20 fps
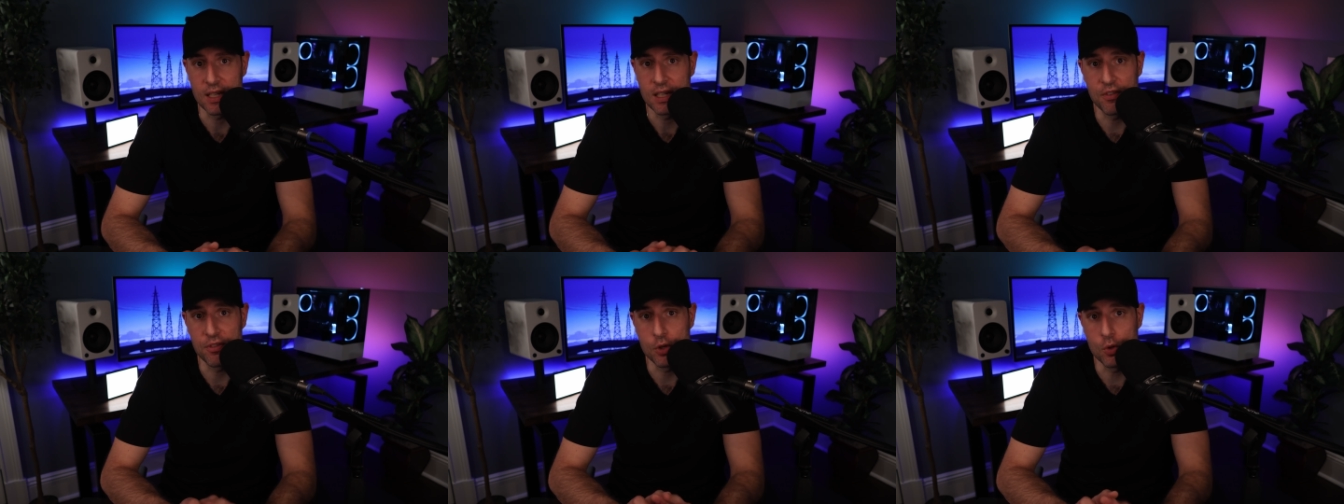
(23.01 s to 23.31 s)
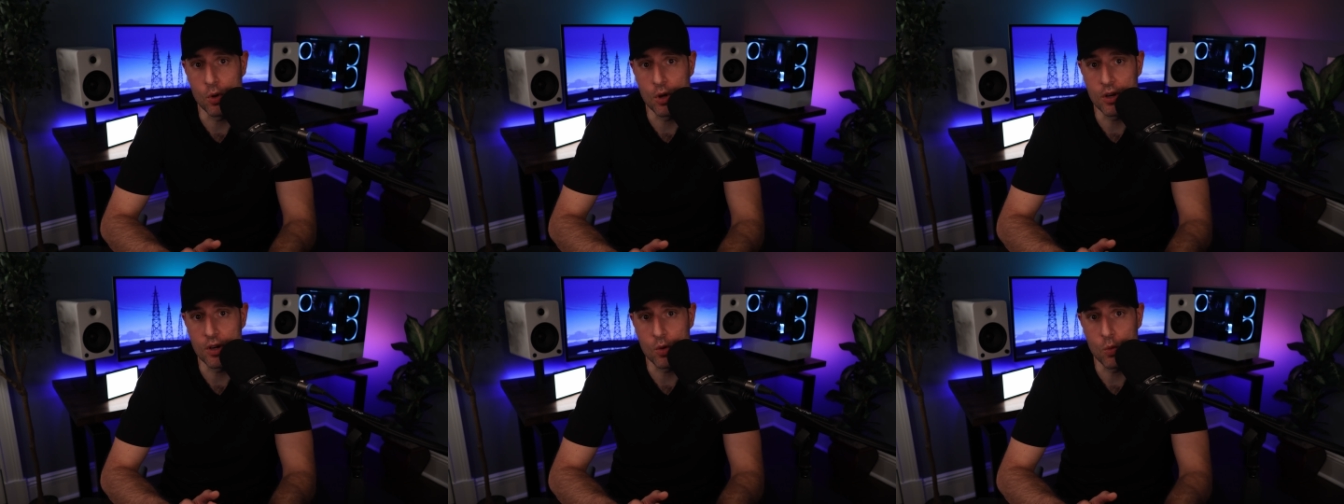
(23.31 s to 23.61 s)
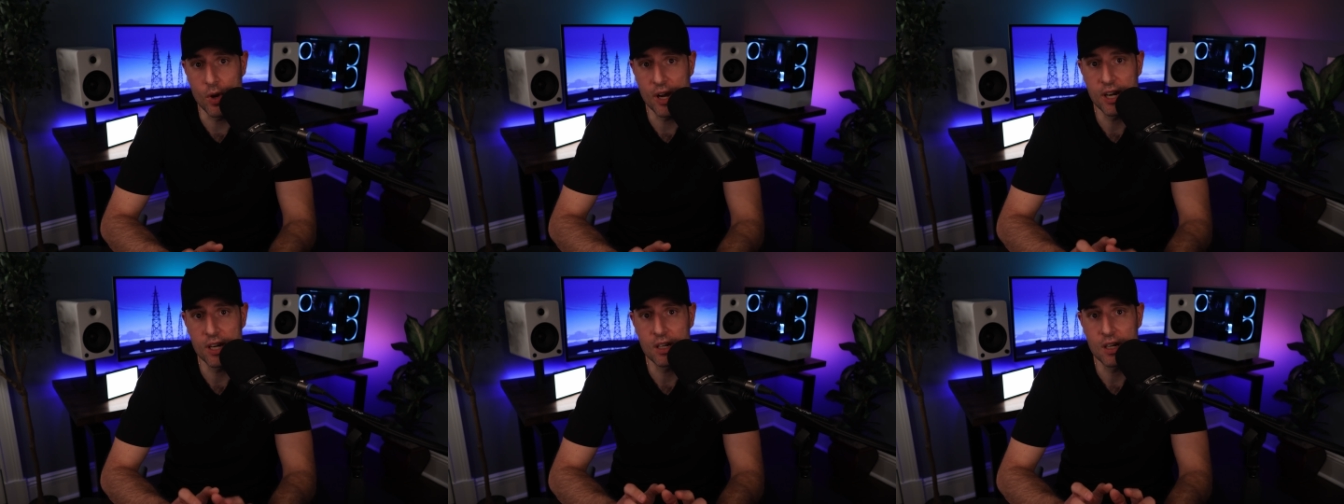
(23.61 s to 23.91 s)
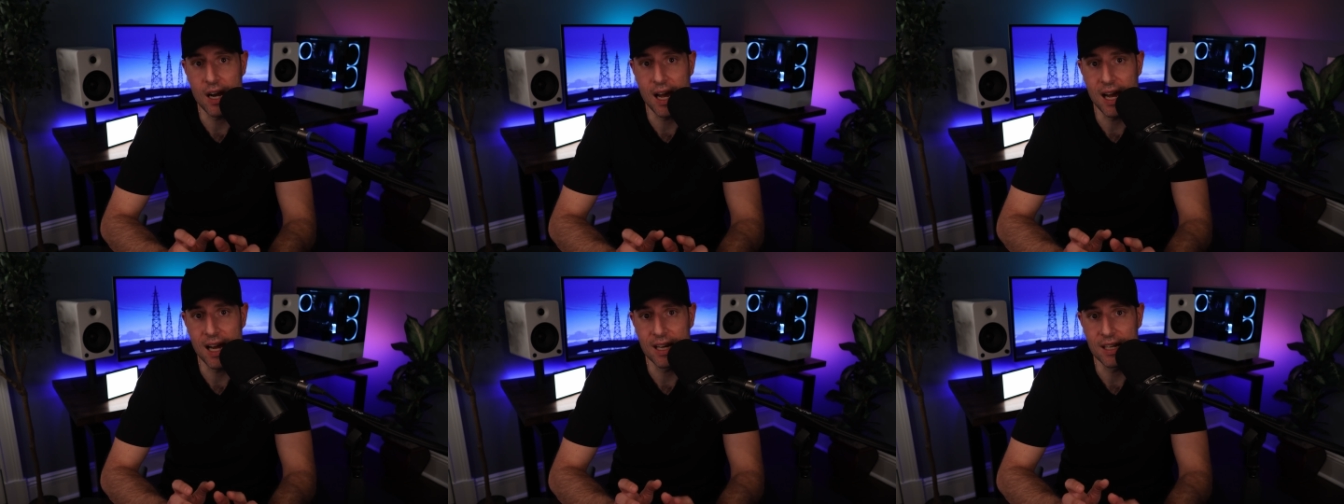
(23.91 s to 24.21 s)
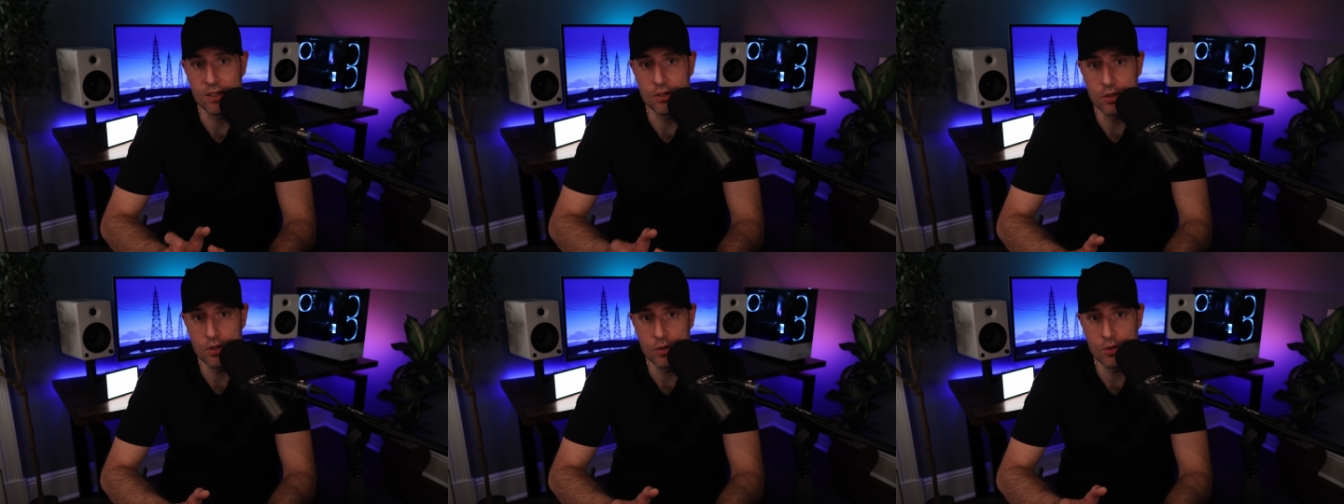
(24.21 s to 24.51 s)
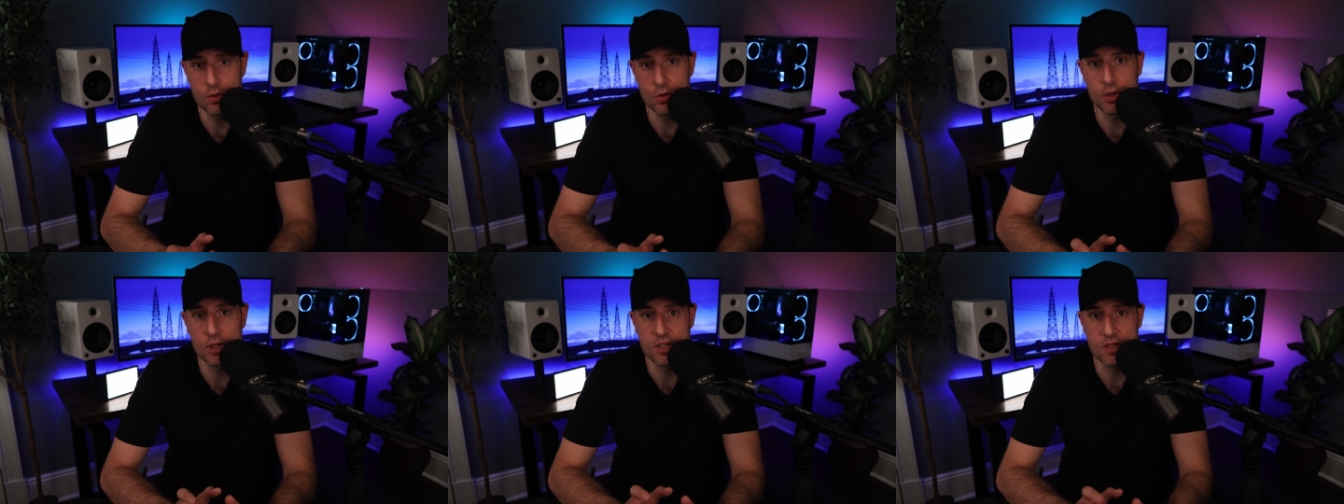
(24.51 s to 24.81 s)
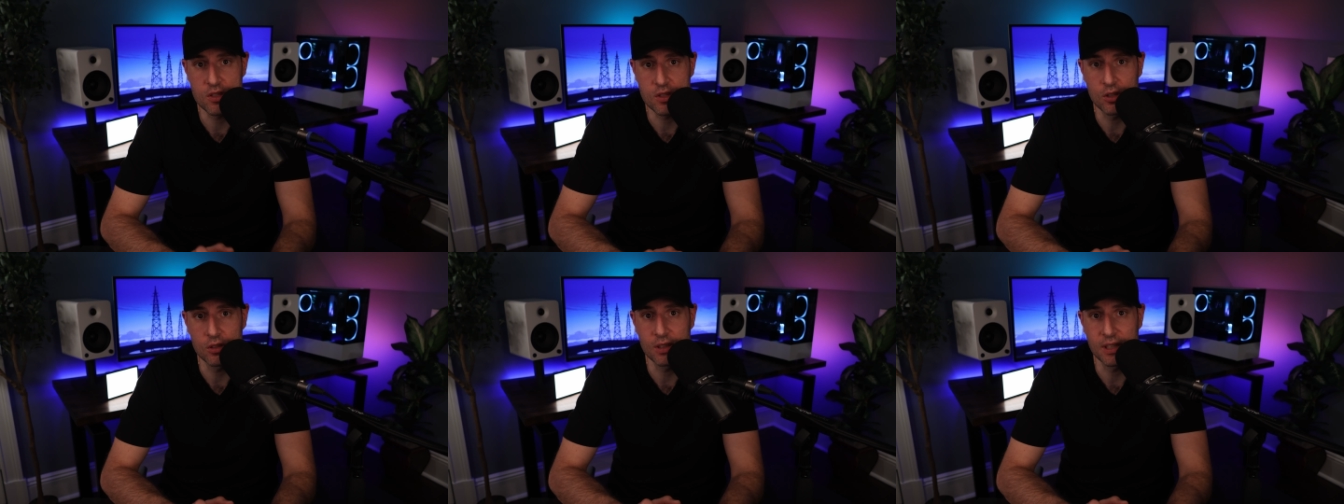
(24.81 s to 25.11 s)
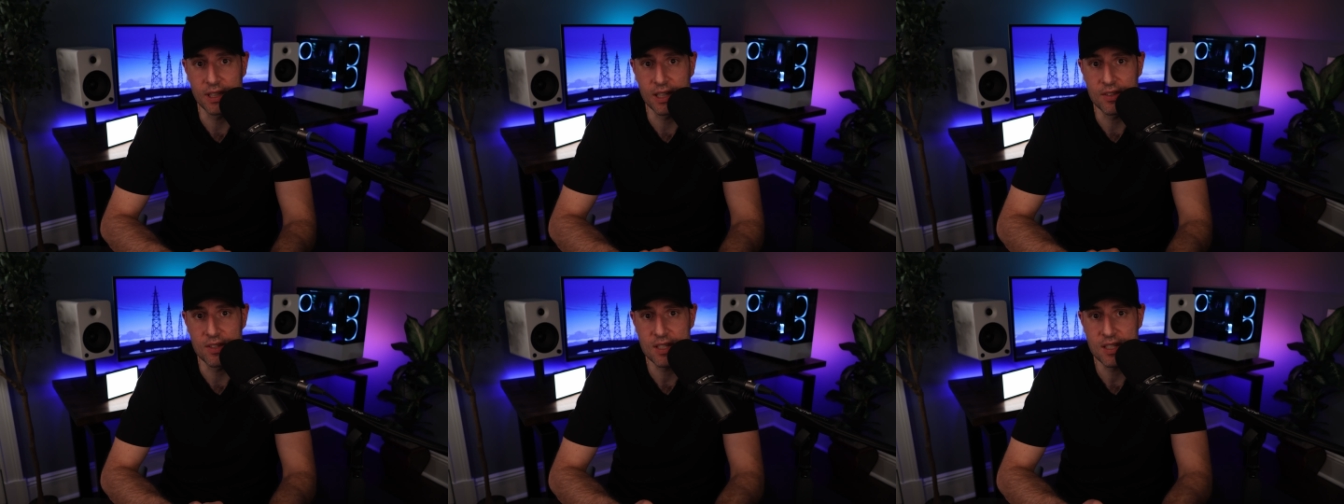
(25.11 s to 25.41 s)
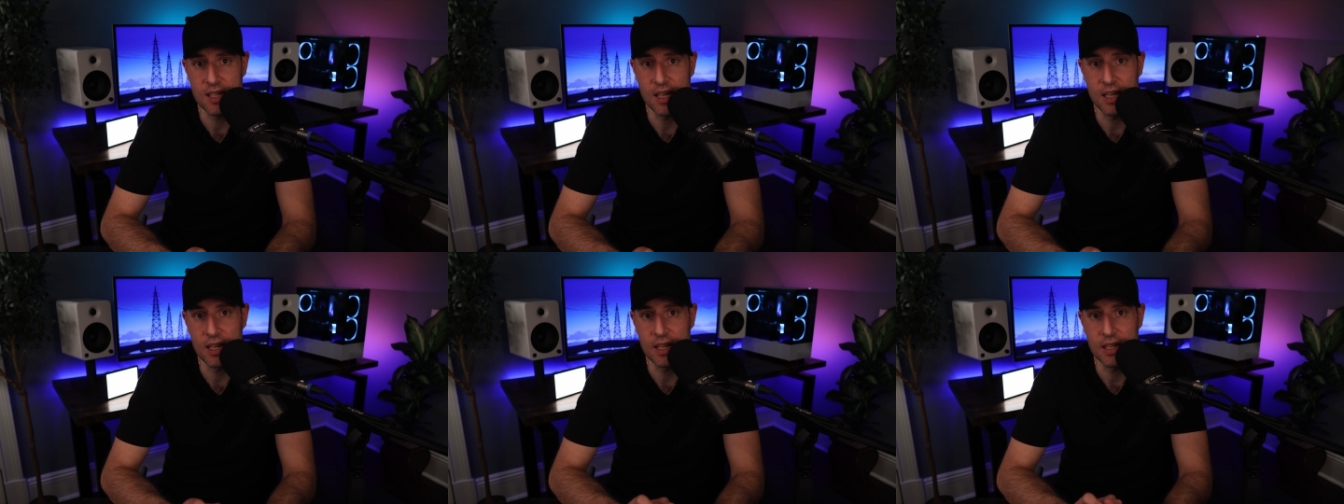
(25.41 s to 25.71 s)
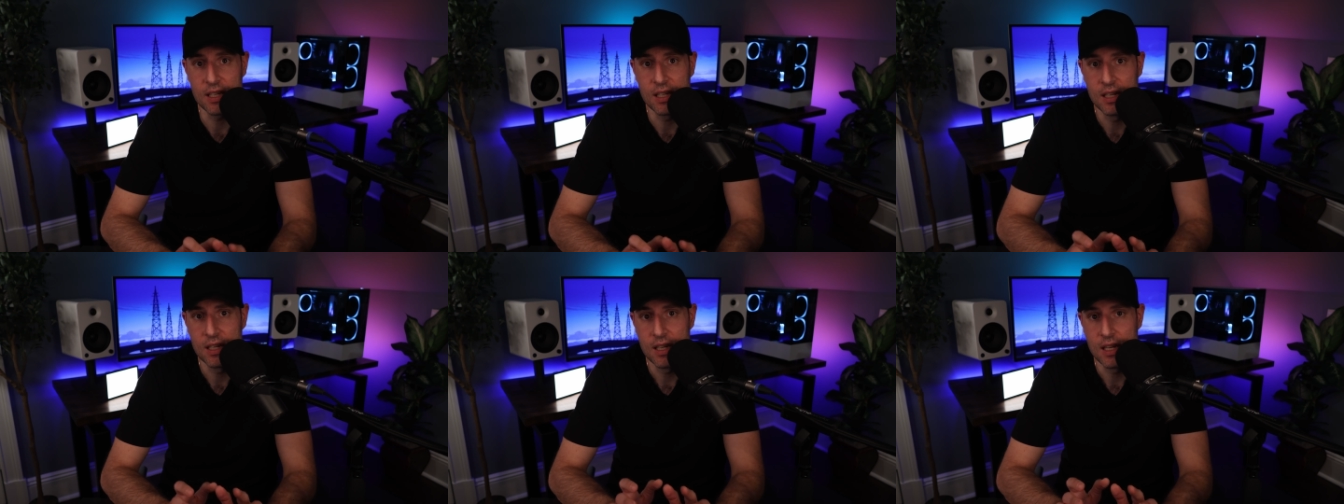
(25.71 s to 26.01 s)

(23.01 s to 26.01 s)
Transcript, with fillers: If you aren't aware, I do consulting on the side.